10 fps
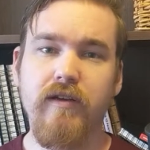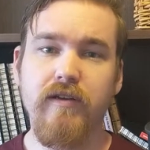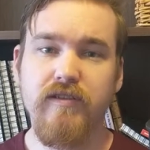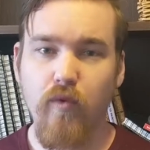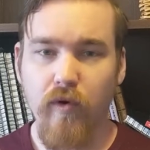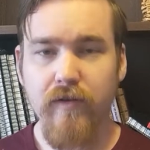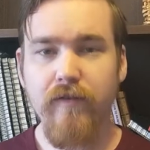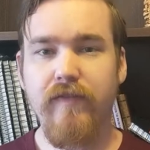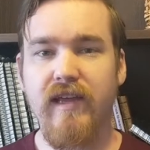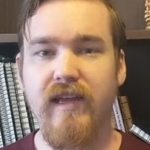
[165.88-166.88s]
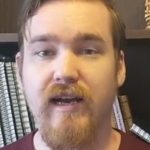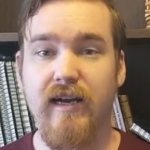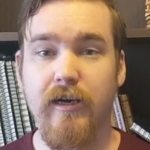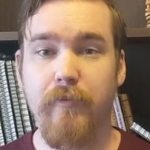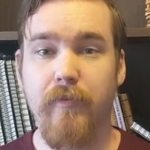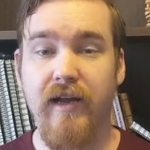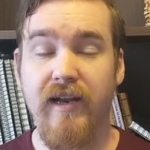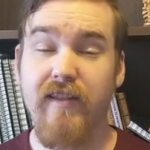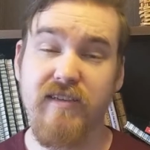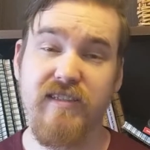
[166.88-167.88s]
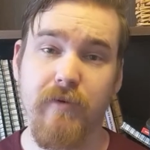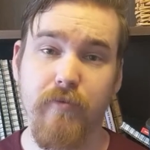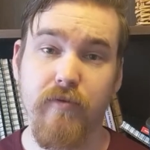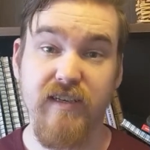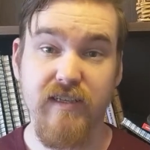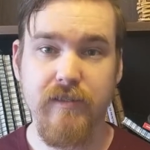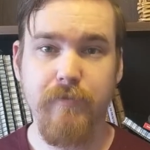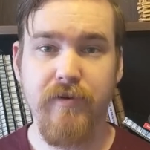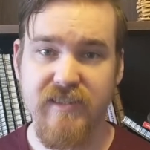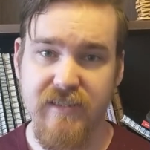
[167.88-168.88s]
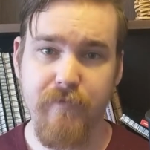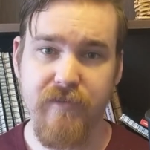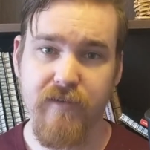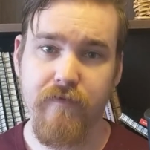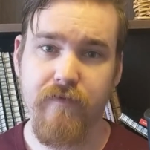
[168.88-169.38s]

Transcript: So one of the another example is perceptive,